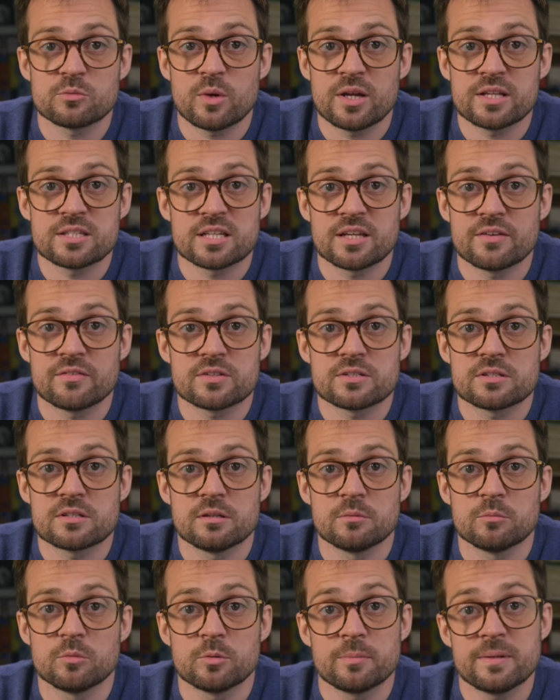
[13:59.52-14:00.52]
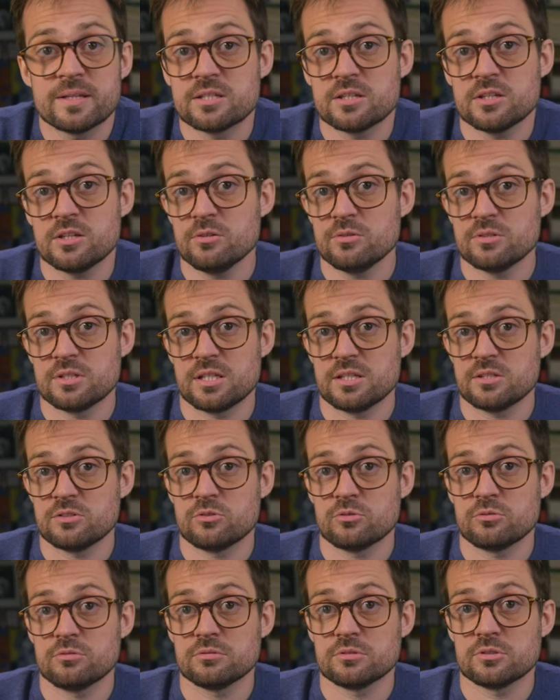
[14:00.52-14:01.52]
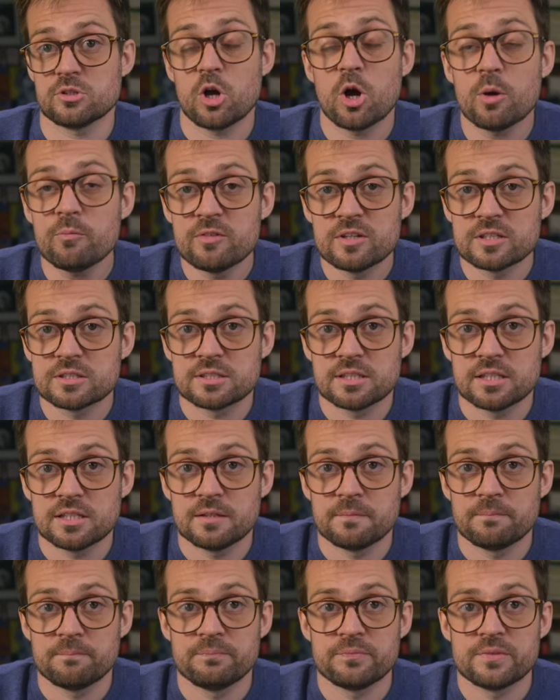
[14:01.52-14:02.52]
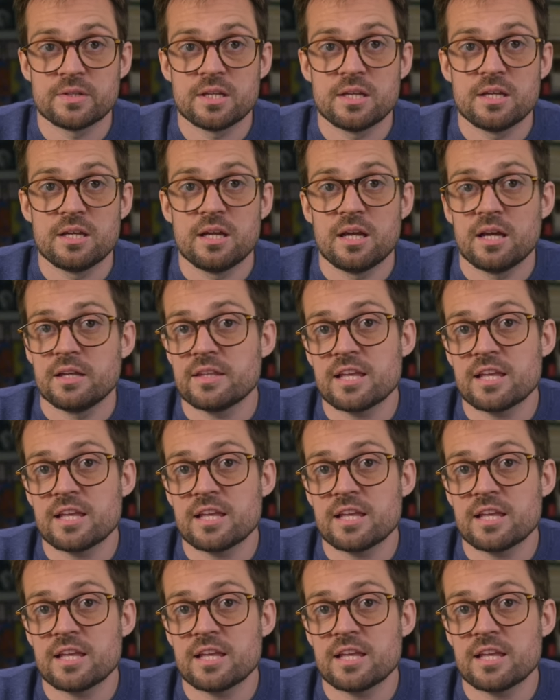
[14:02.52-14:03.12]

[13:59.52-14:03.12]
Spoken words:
way to give it to them would be to use these tools, obviously. And